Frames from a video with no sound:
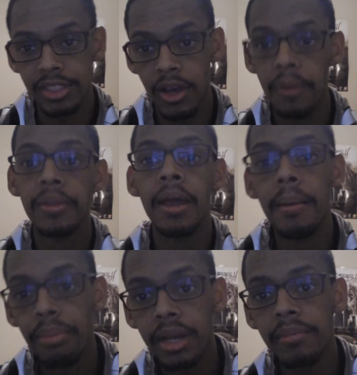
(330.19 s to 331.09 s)
So
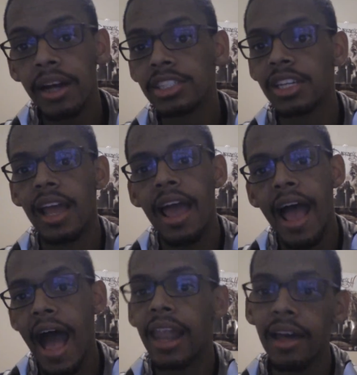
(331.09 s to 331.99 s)
pretty much,
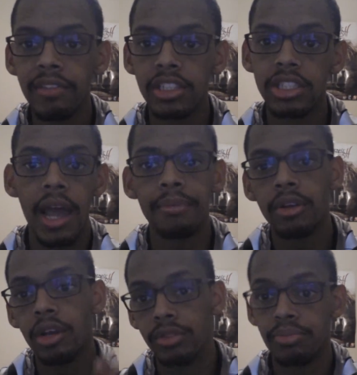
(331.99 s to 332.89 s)
I love this
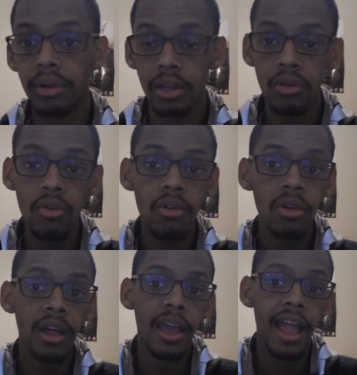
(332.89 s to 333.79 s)
chapter. It was pretty
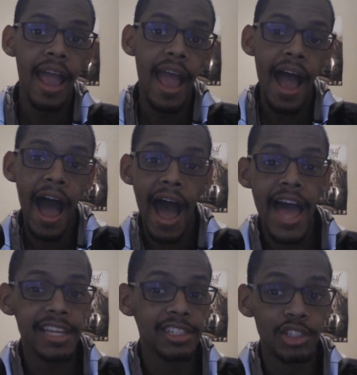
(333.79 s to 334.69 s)
cool.
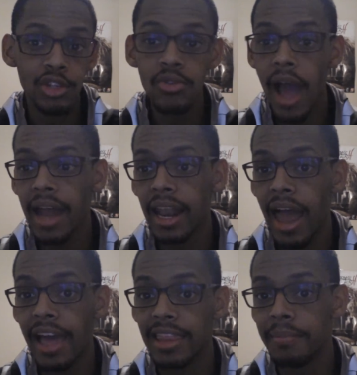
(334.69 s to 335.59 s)
I do kind of
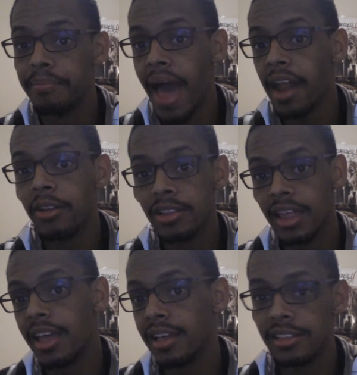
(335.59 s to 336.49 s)
like the battle
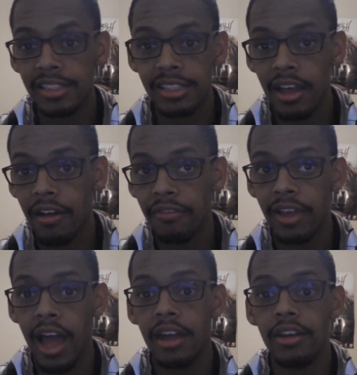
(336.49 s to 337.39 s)
things of
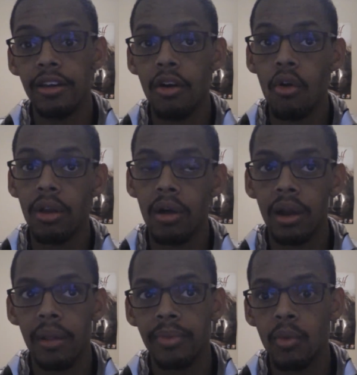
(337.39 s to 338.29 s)
kind of,
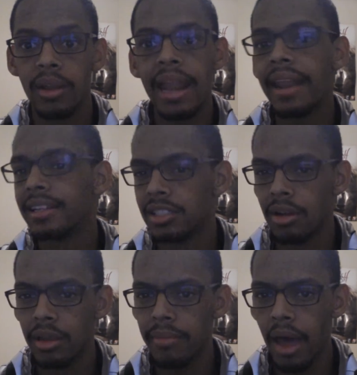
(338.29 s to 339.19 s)
or well, not
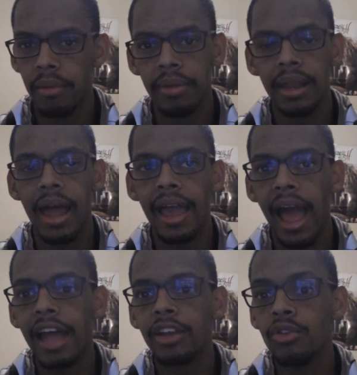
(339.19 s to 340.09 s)
necessarily the battle, but like
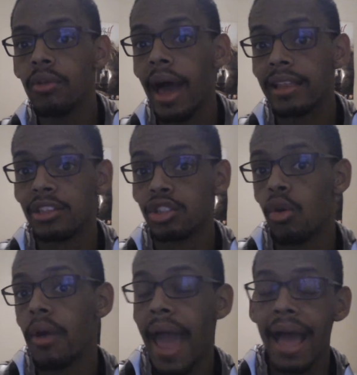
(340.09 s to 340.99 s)
I do like the
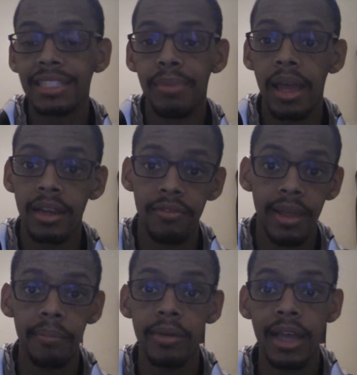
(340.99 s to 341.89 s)
story aspect of
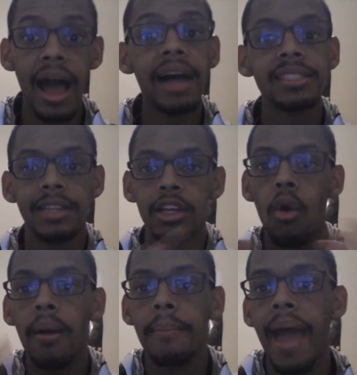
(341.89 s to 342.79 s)
them constantly
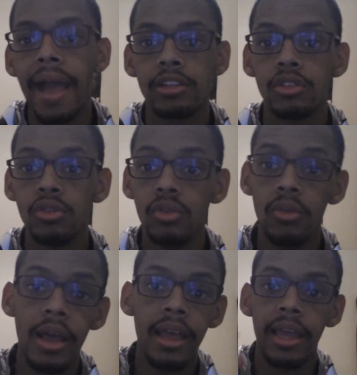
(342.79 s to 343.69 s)
going back
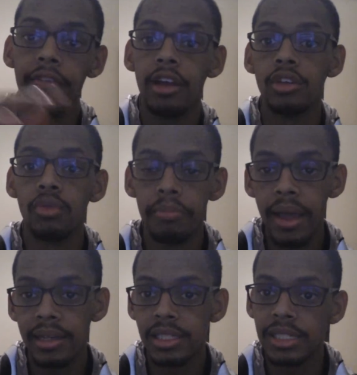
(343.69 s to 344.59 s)
to giving us
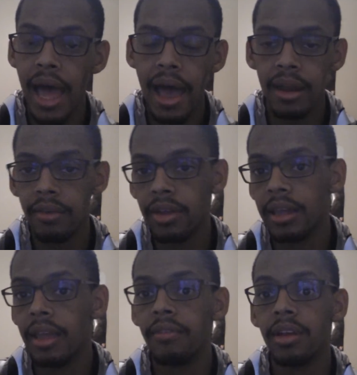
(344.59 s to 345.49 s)
Rebecca's side of
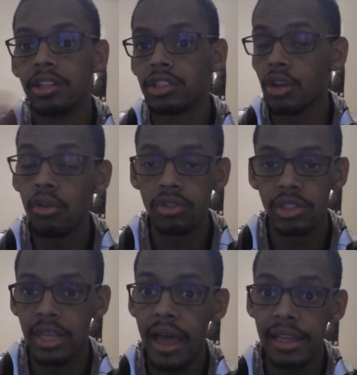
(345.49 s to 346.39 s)
it, giving us
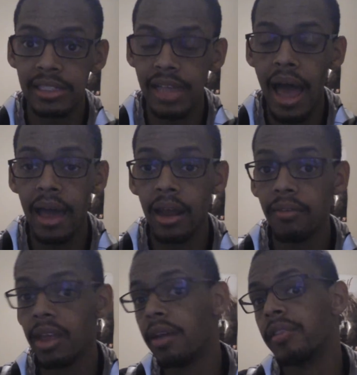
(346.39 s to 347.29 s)
Soldier's side
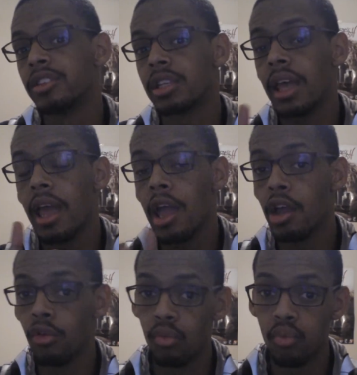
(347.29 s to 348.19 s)
of it, giving us
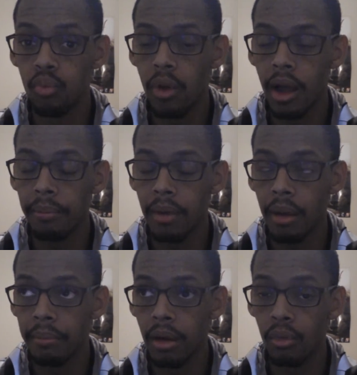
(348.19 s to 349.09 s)
King,
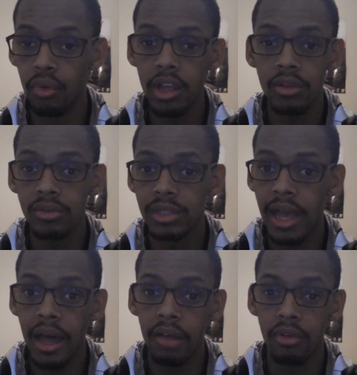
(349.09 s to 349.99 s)
Riku's
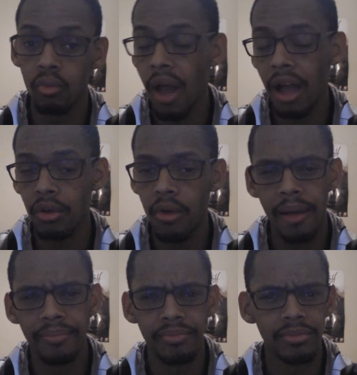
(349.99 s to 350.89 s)
side of it,
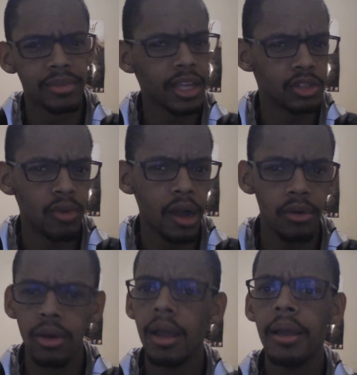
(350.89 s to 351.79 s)

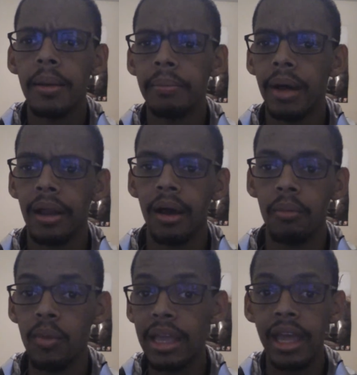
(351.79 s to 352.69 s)
Raku,
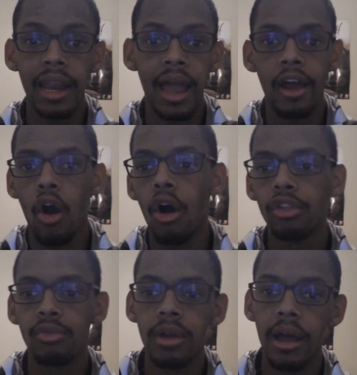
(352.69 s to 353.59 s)
we get like all
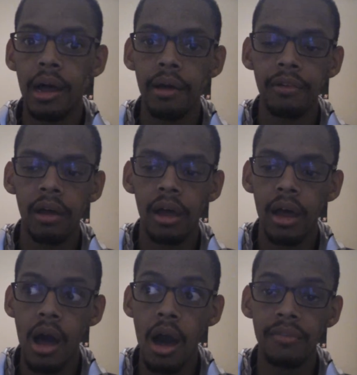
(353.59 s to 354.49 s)
three
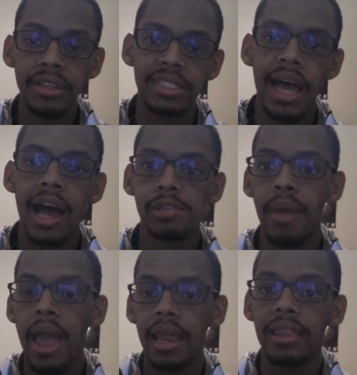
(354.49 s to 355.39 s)
of these sides
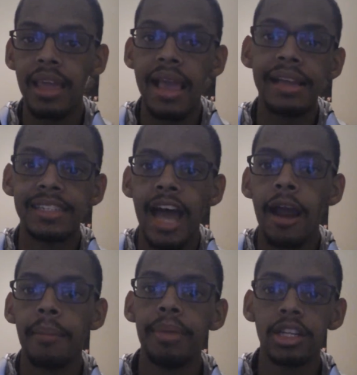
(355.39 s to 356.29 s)
painting the
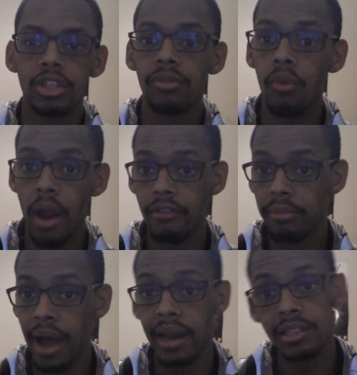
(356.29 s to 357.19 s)
entire picture for
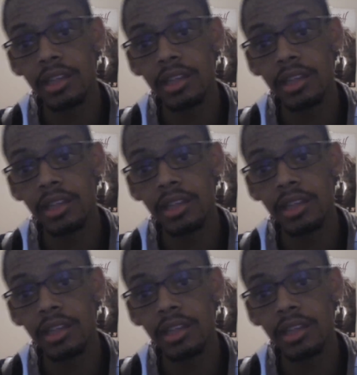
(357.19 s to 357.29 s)
everybody.